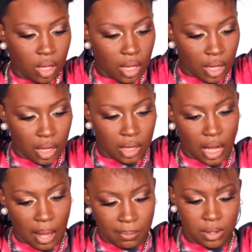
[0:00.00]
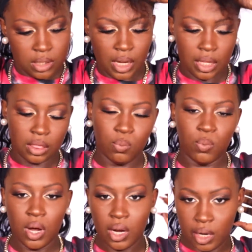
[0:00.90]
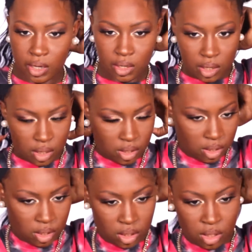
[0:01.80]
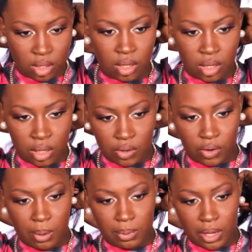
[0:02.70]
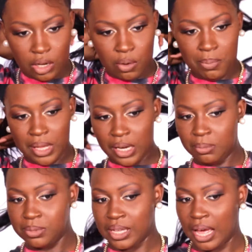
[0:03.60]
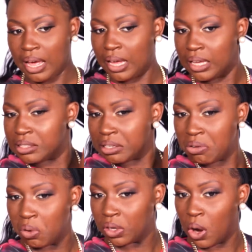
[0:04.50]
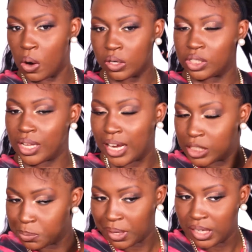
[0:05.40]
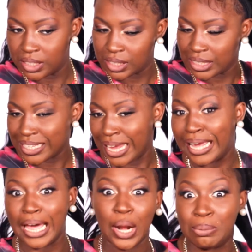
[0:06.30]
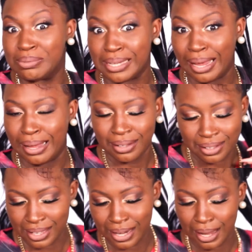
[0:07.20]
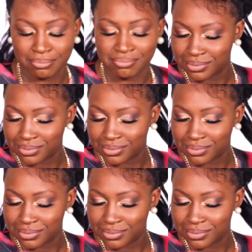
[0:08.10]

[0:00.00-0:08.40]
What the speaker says: And I'm gonna take the wand, grab like a little medium size or large size piece, because I ain't got all day, you know.